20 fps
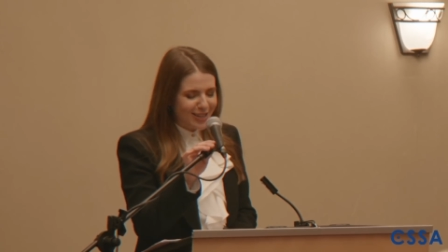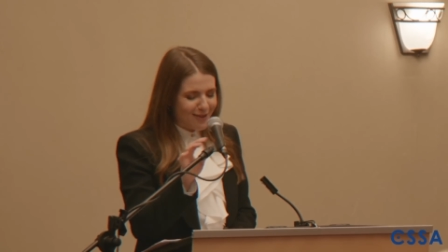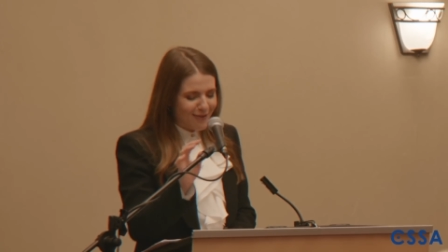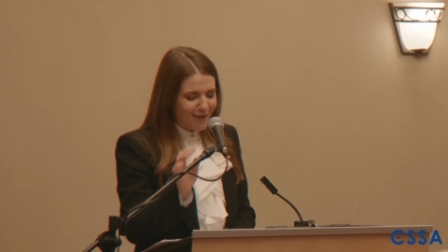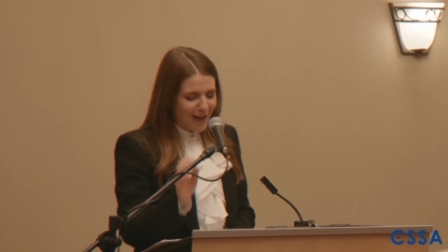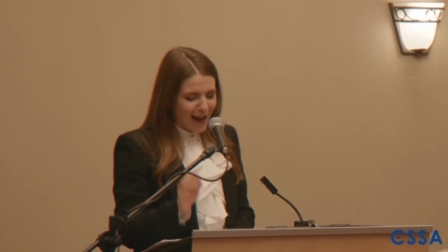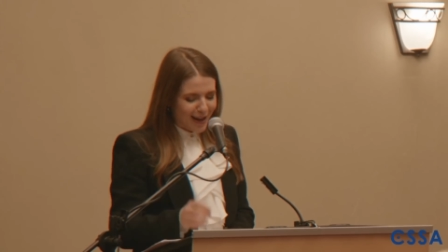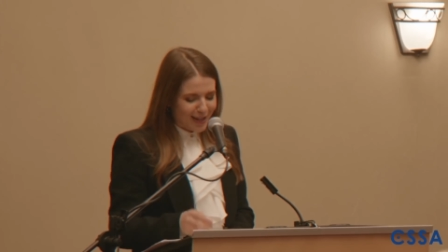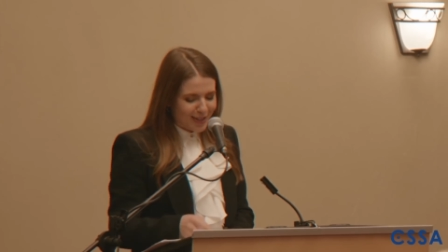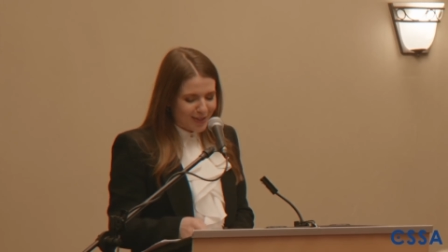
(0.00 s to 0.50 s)
in a
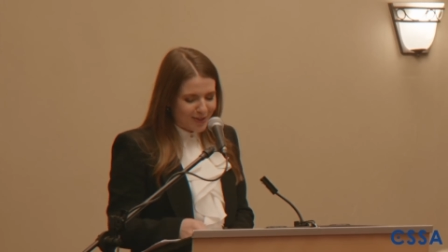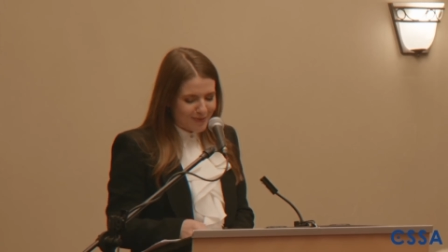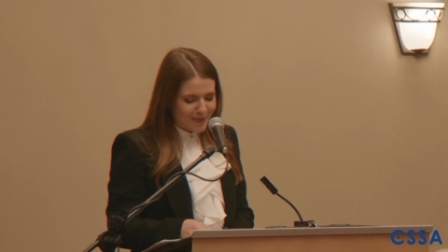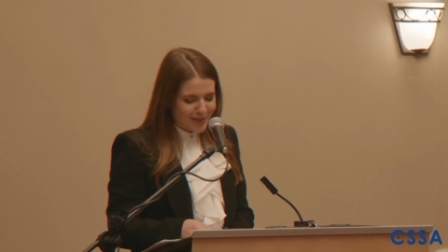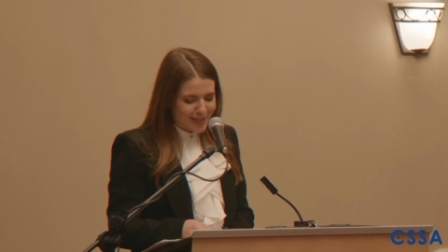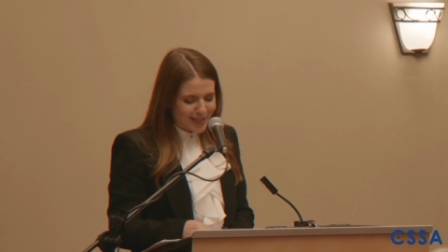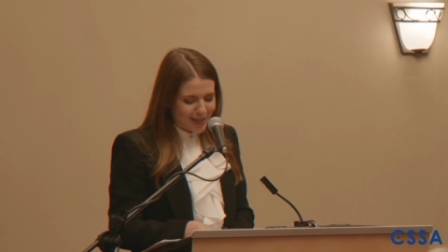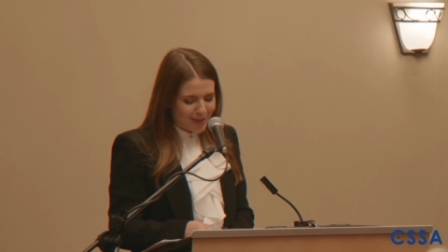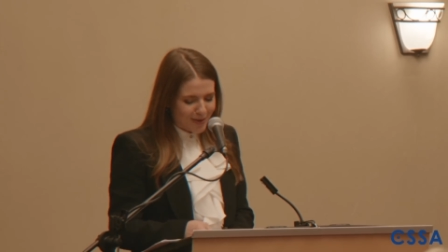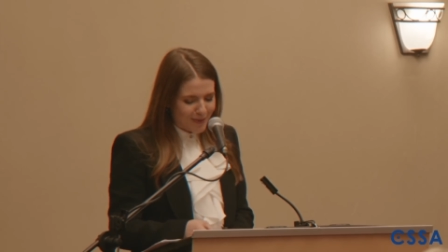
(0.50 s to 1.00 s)

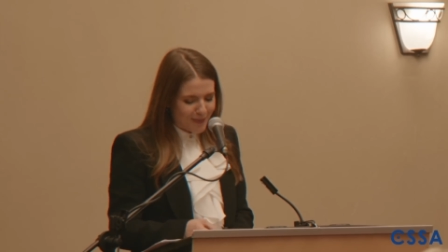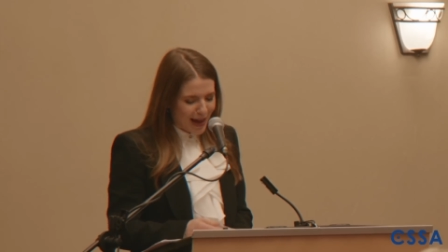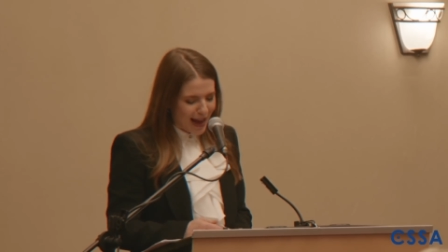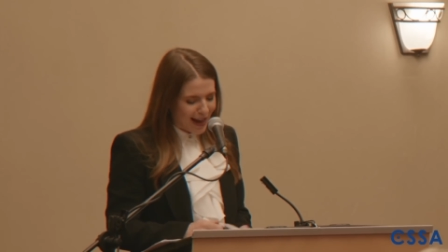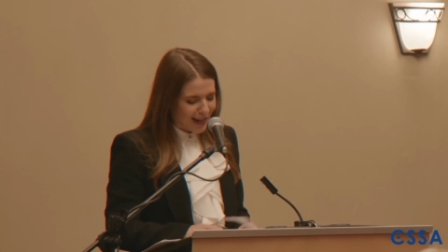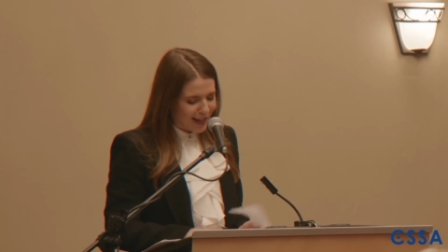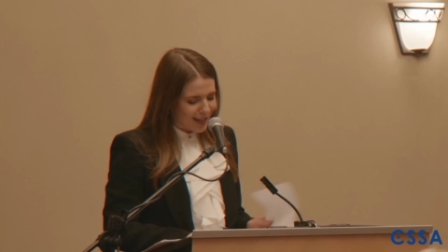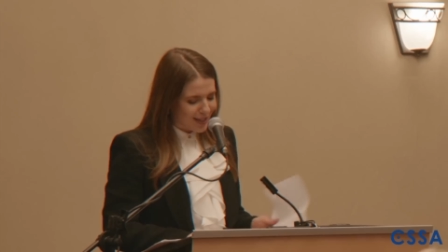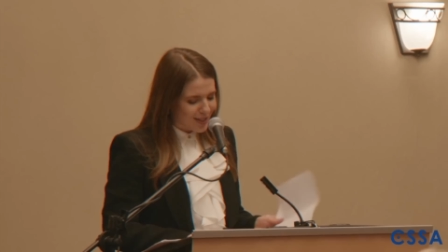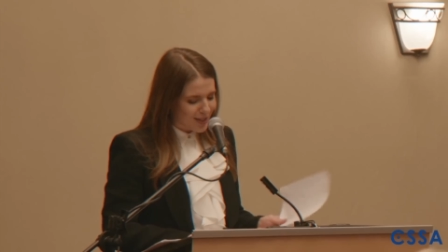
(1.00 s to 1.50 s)
vacuum seal
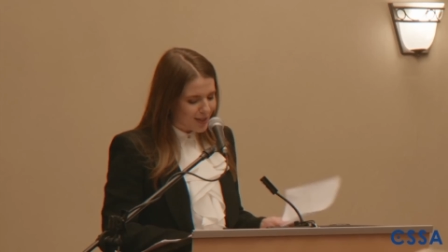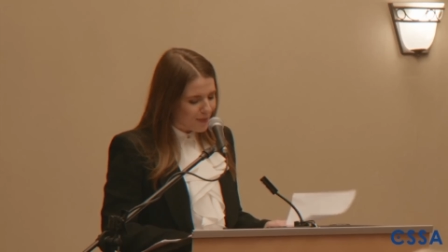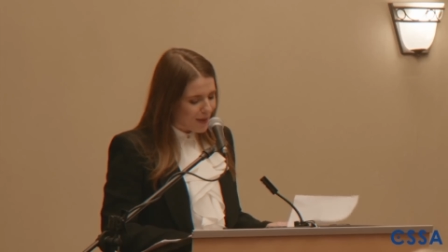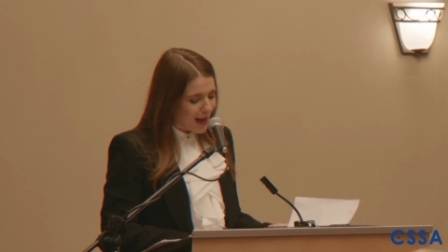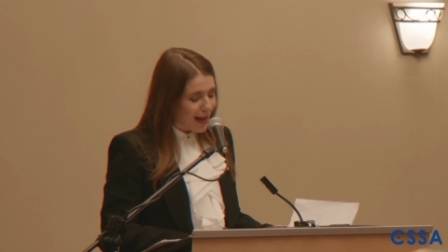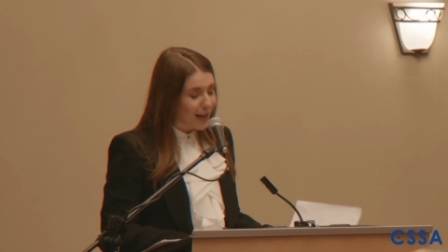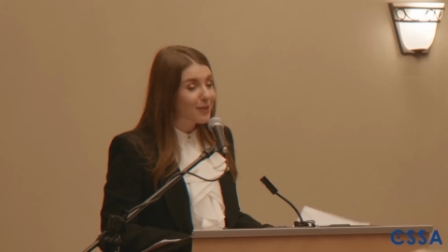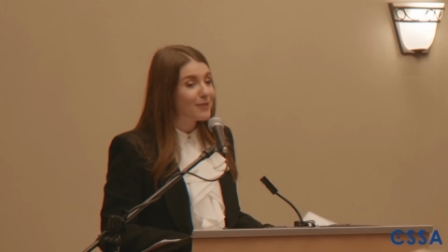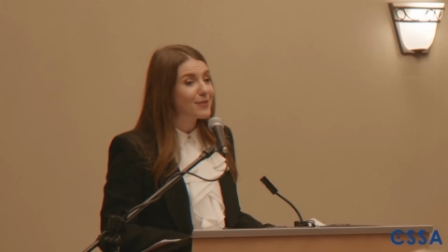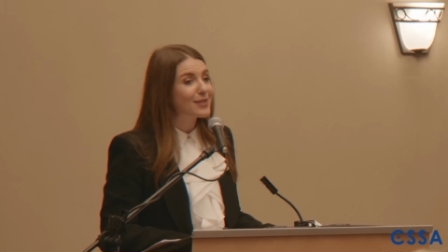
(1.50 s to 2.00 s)
package in the
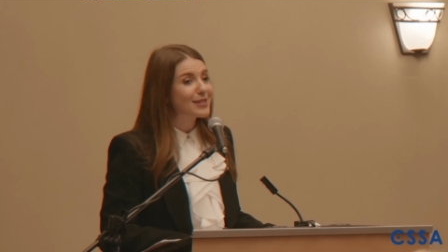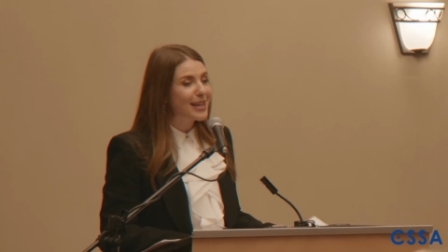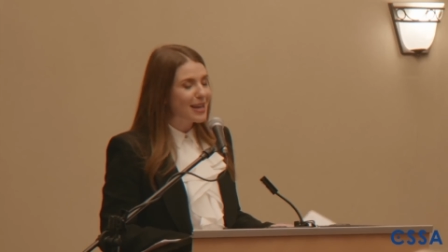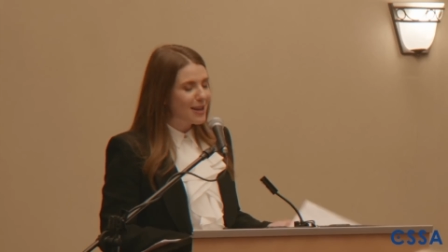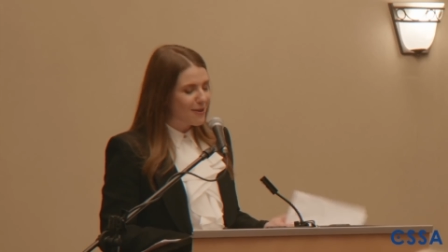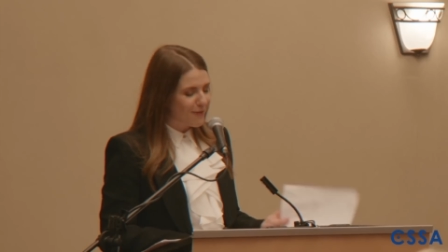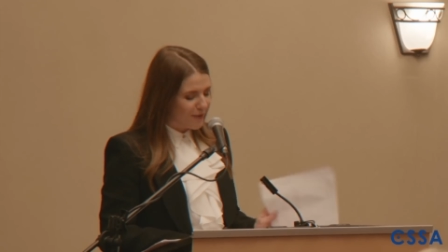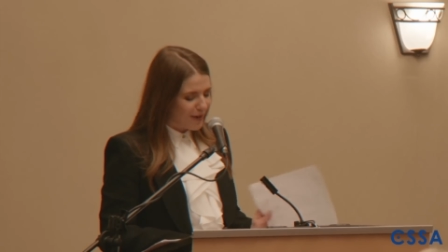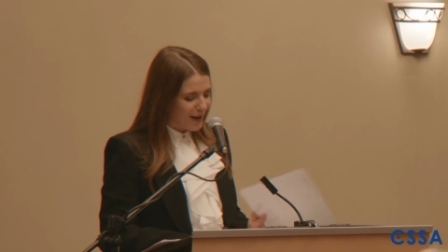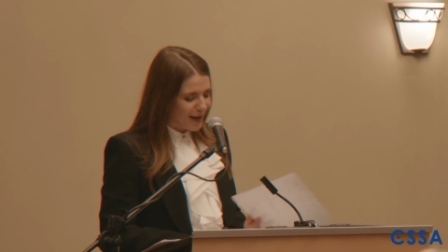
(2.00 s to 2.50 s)
back of
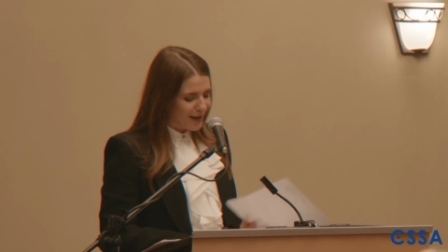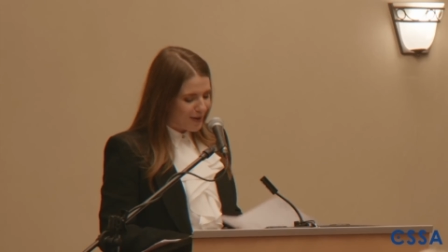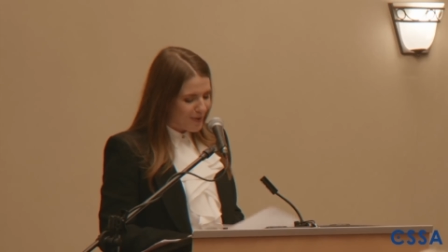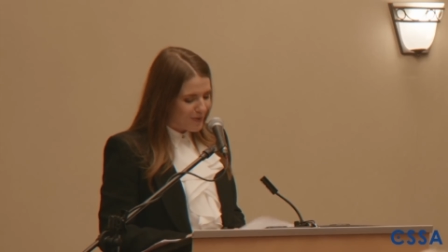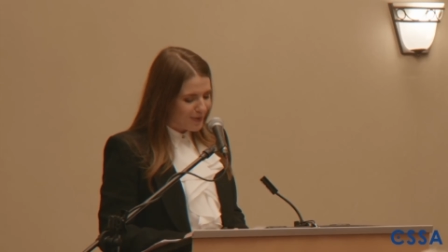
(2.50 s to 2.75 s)
Safeway.